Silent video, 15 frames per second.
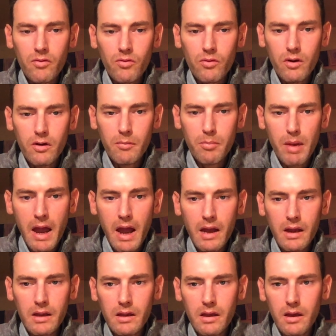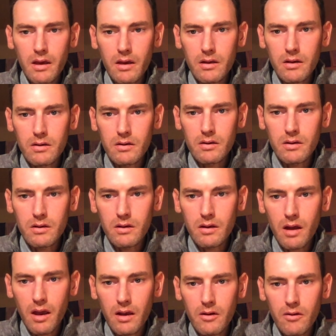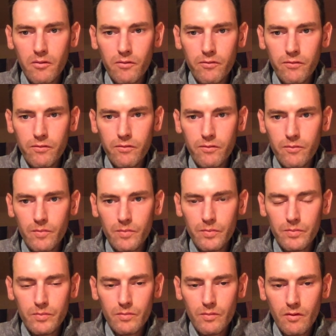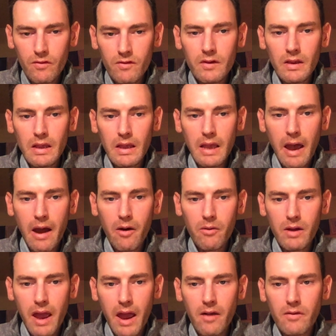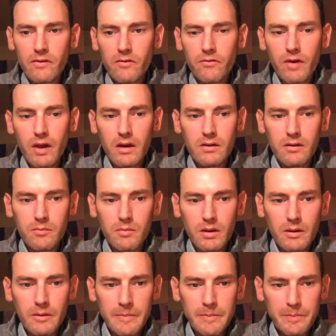look back and kind of see how it has affected me.